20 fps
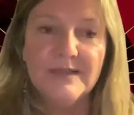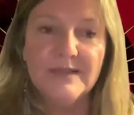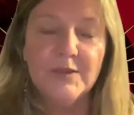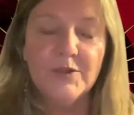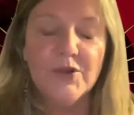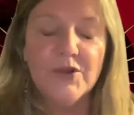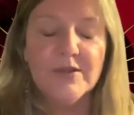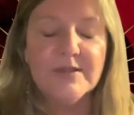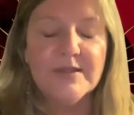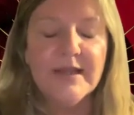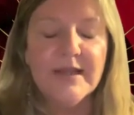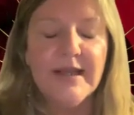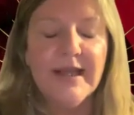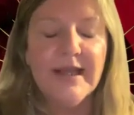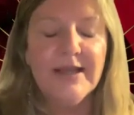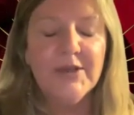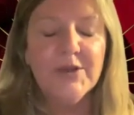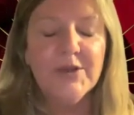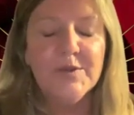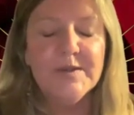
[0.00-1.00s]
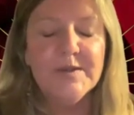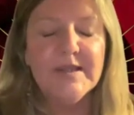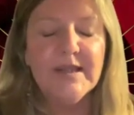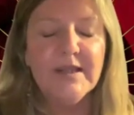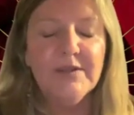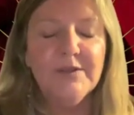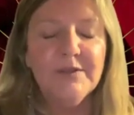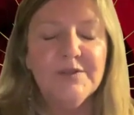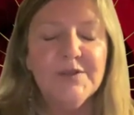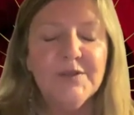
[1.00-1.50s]
And so just allow
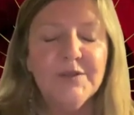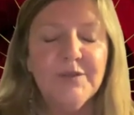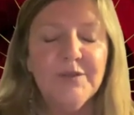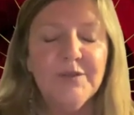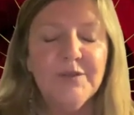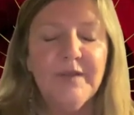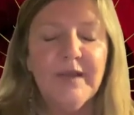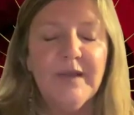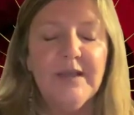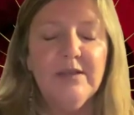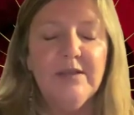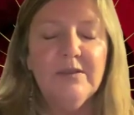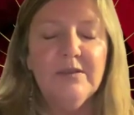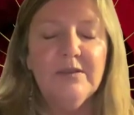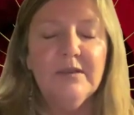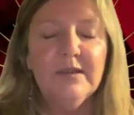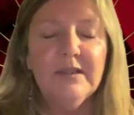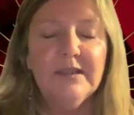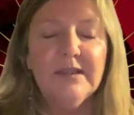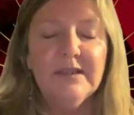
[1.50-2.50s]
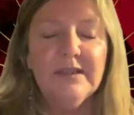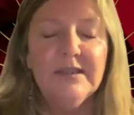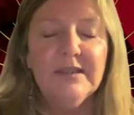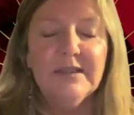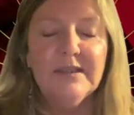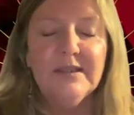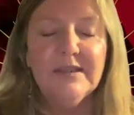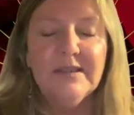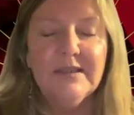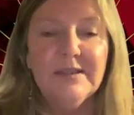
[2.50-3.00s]
yourself to feel
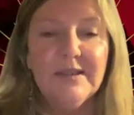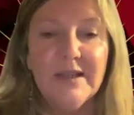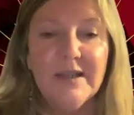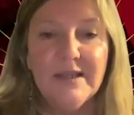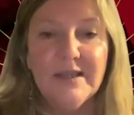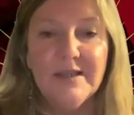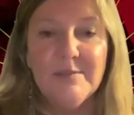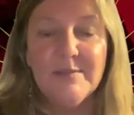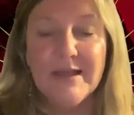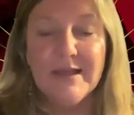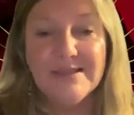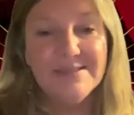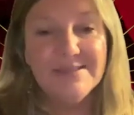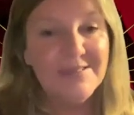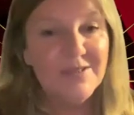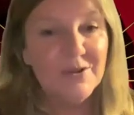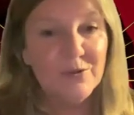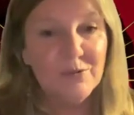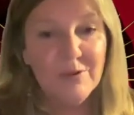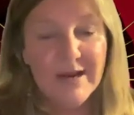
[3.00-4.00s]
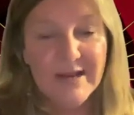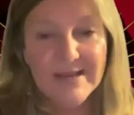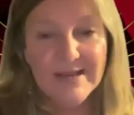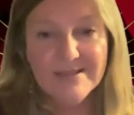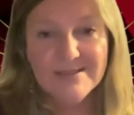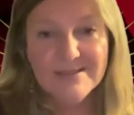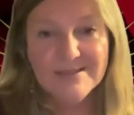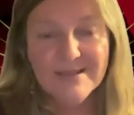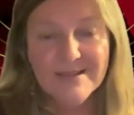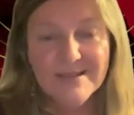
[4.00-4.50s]
immense
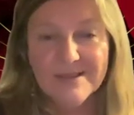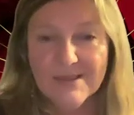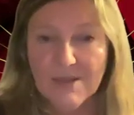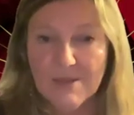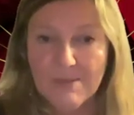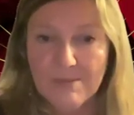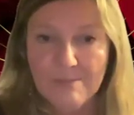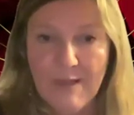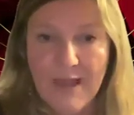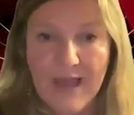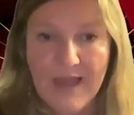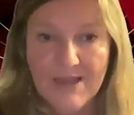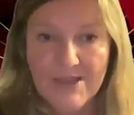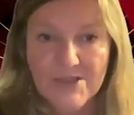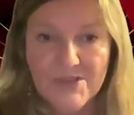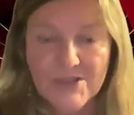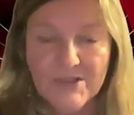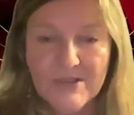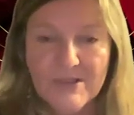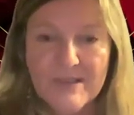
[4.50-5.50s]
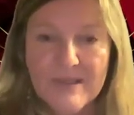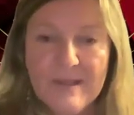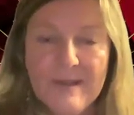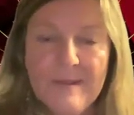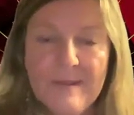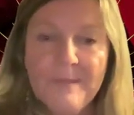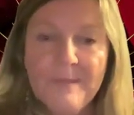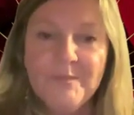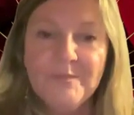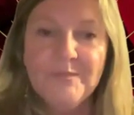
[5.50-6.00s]
grace and compassion
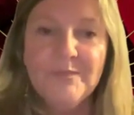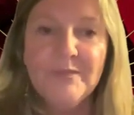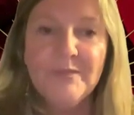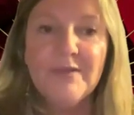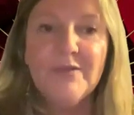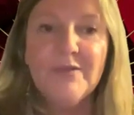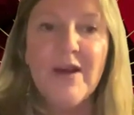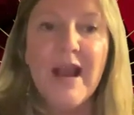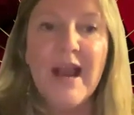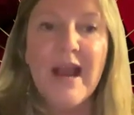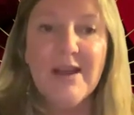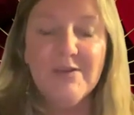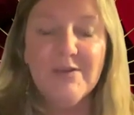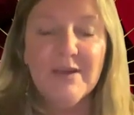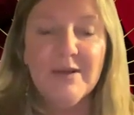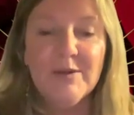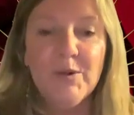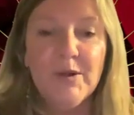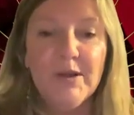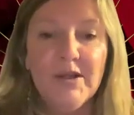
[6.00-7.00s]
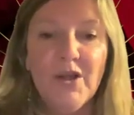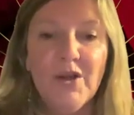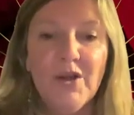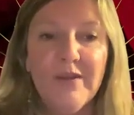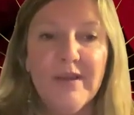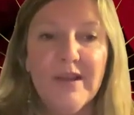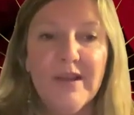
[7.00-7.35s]
for everyone